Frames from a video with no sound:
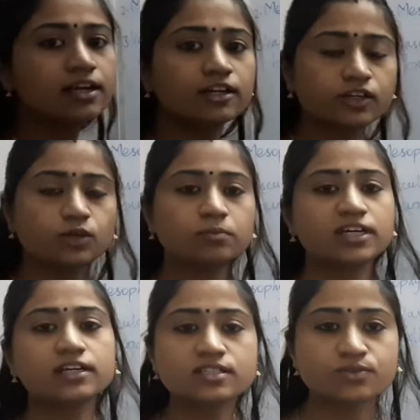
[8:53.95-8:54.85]

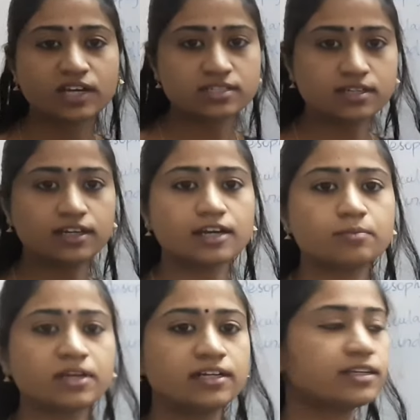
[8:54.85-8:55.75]
Numerous vascular
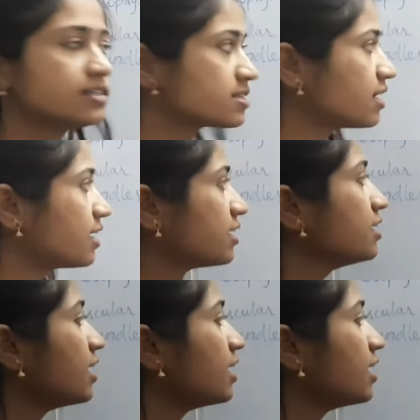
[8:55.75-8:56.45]
bundles are